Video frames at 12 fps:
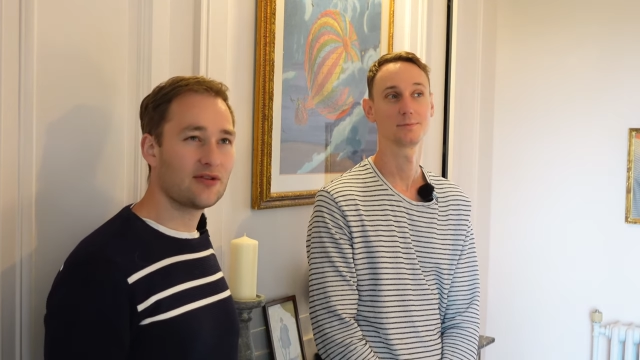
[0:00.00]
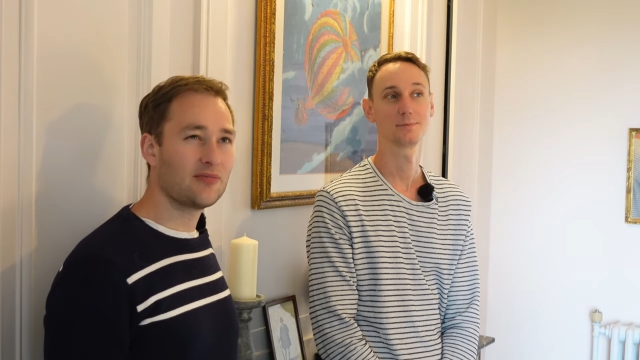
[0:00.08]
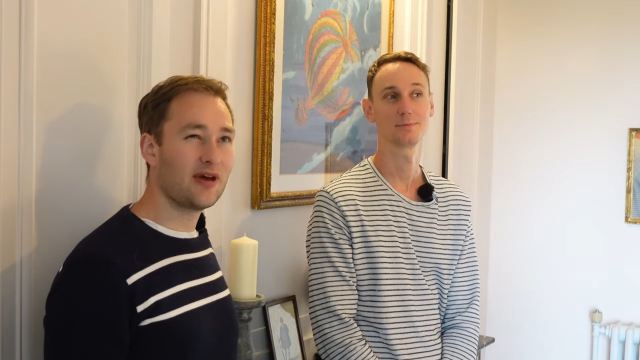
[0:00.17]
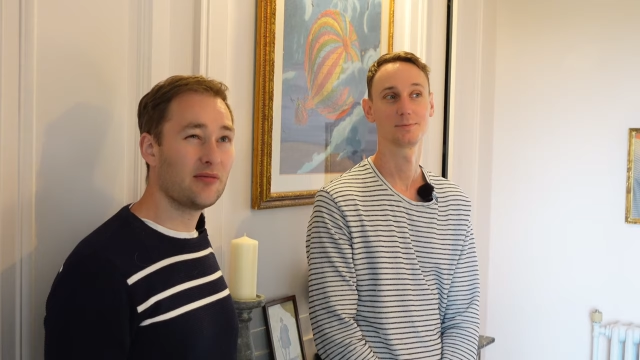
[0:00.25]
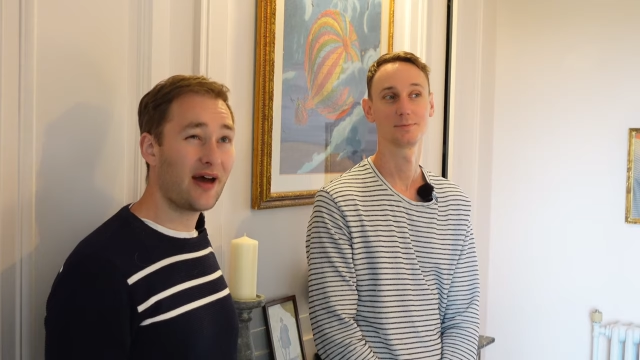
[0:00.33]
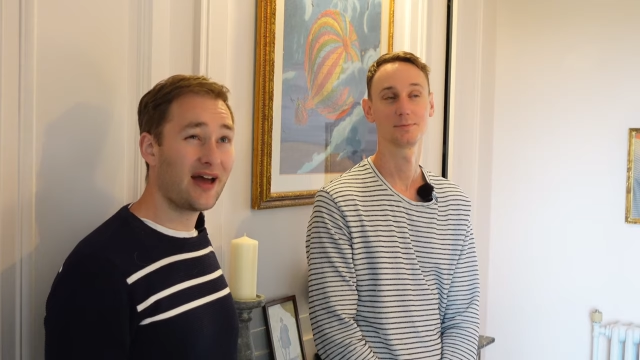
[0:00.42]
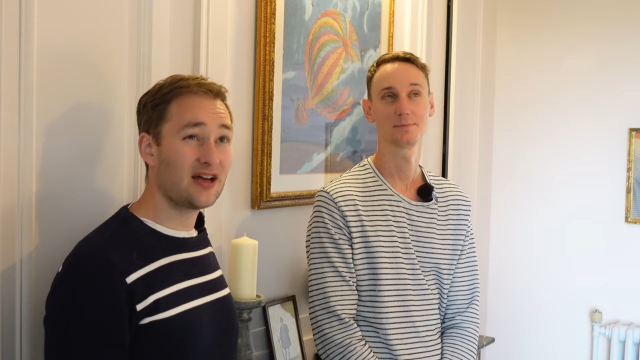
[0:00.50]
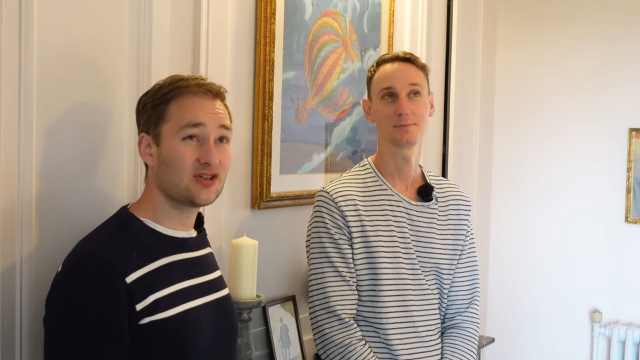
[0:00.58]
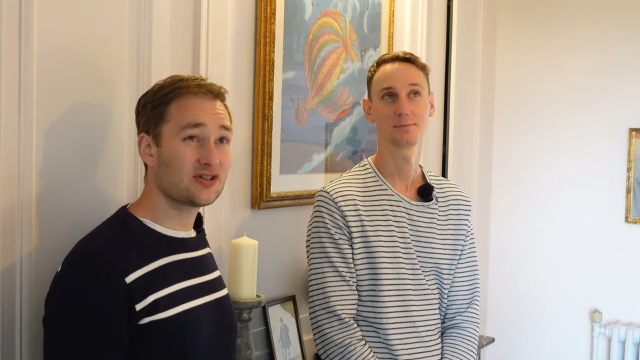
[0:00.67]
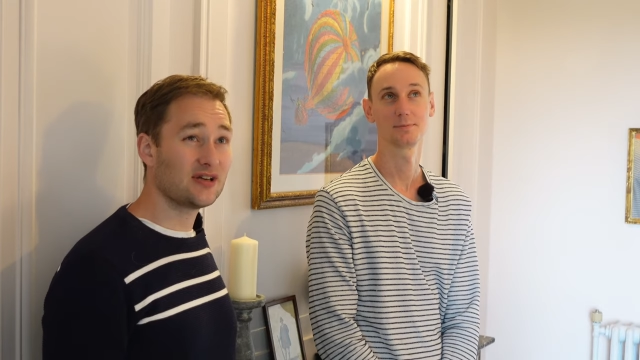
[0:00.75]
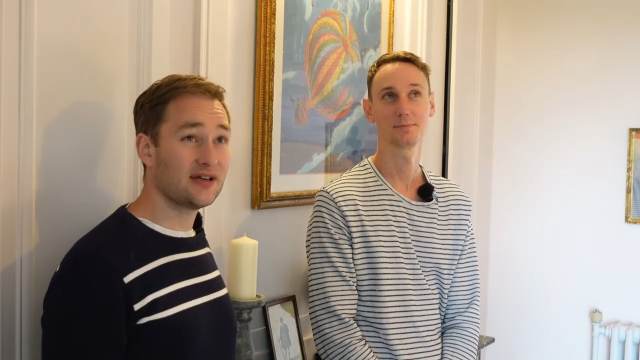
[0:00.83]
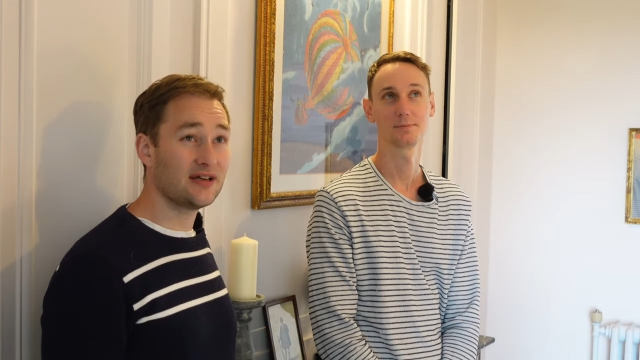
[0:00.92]
Speaker 1: them in. But
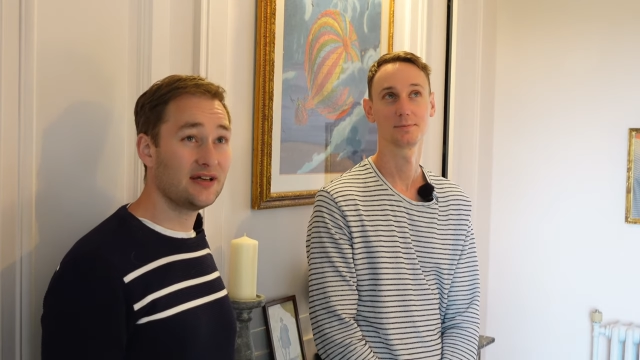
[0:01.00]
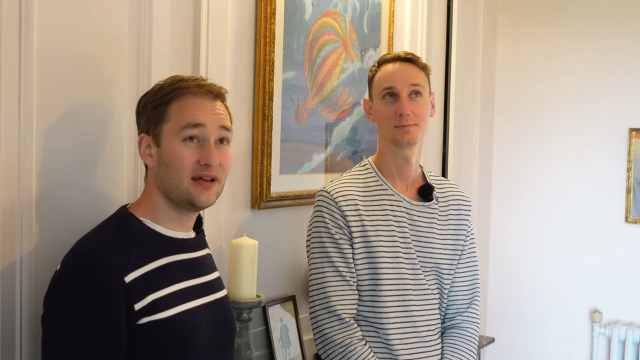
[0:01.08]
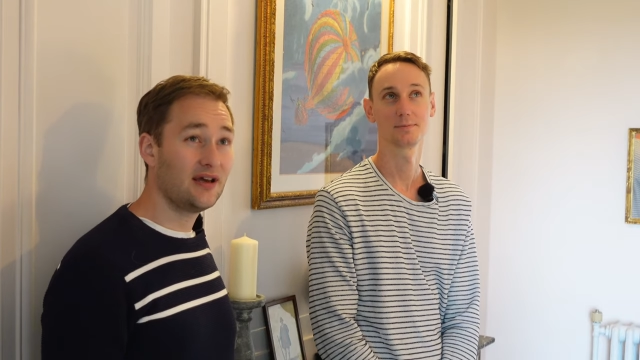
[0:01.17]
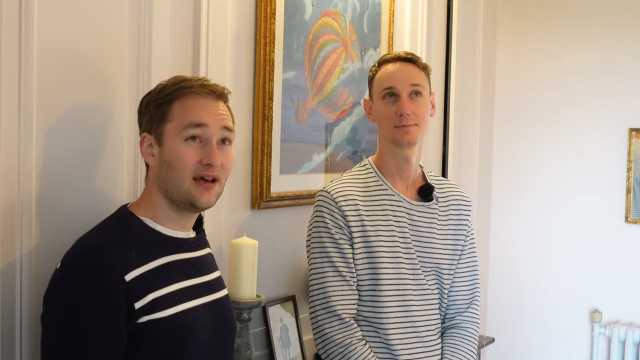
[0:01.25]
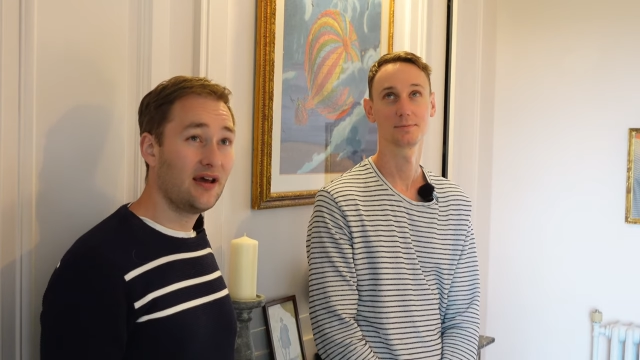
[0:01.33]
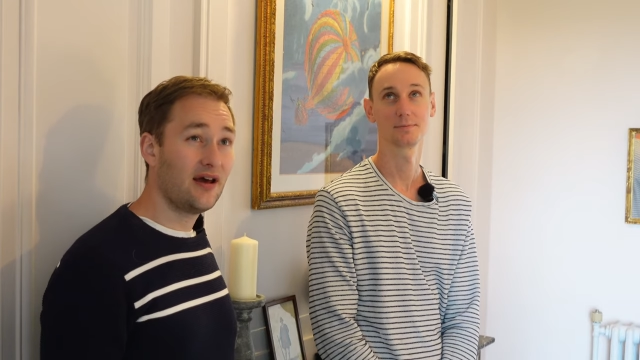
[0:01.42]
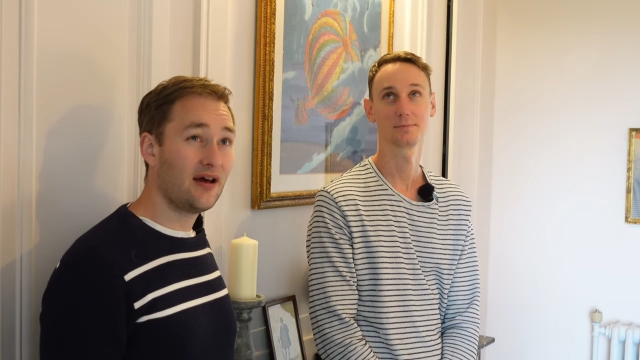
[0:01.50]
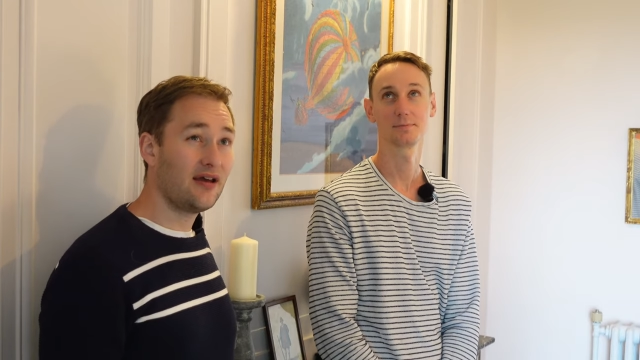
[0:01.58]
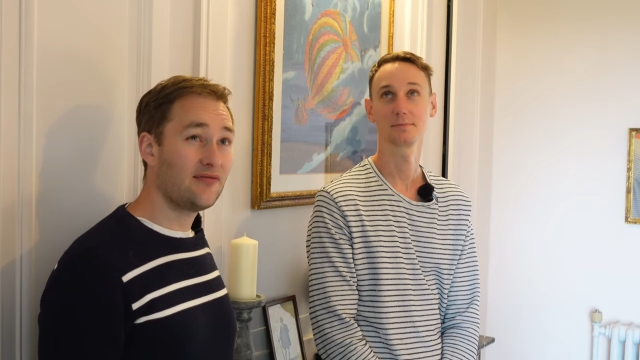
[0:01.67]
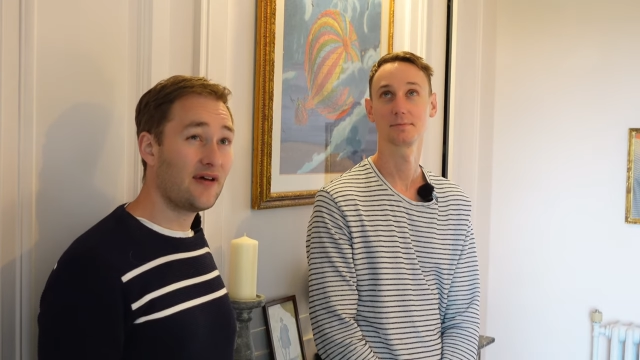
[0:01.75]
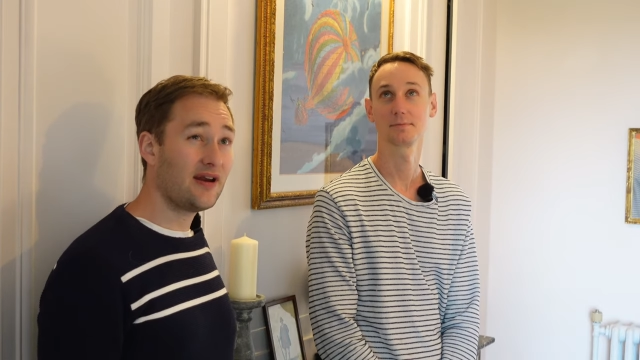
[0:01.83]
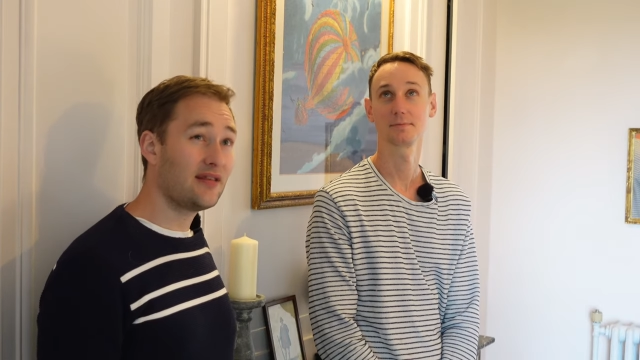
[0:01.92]
actually, if
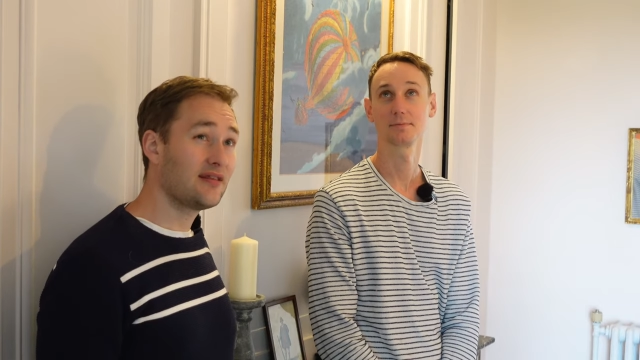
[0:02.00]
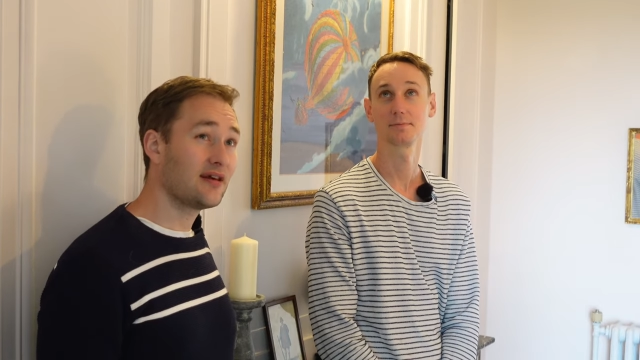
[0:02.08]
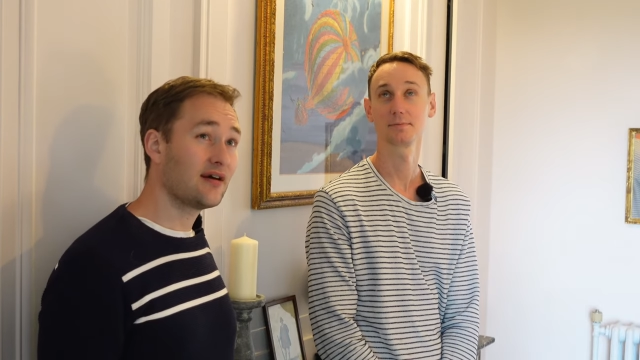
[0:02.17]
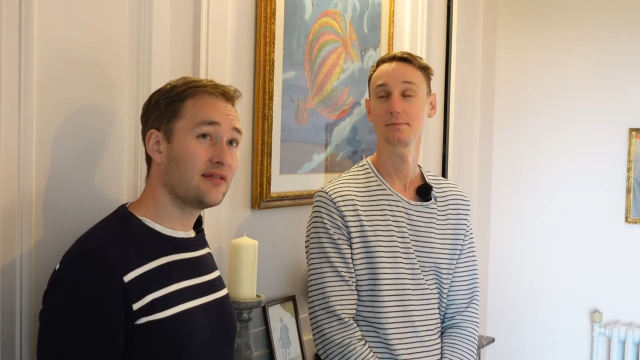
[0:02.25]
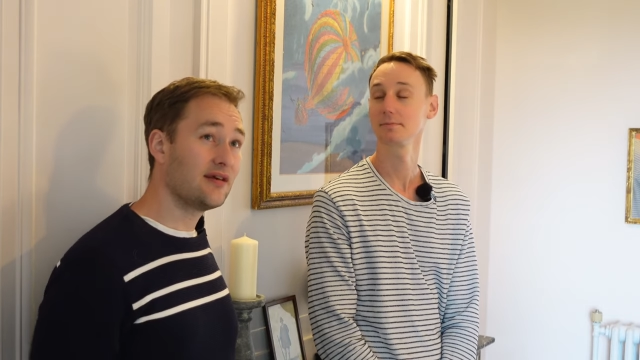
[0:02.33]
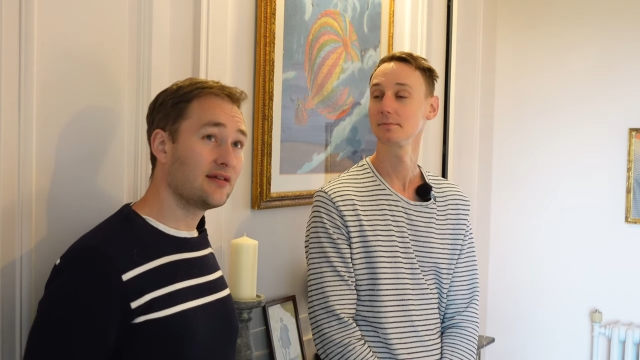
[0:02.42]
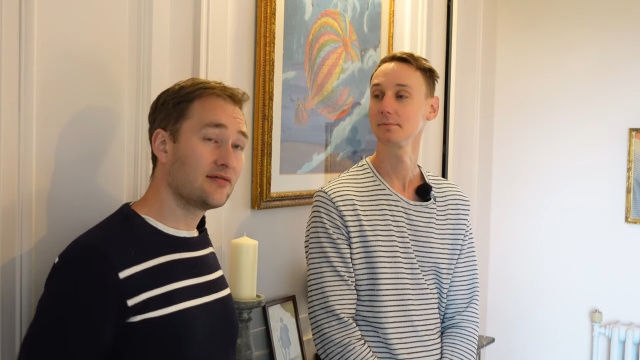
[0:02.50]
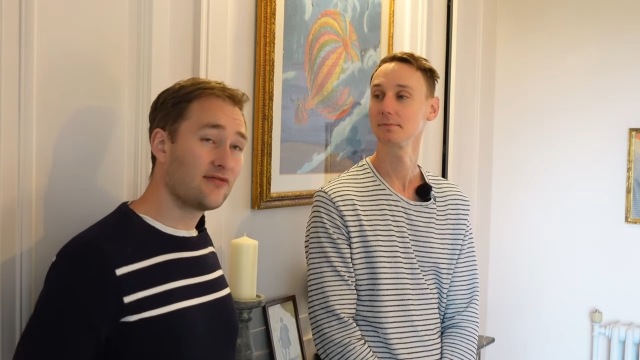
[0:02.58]
anything, I think the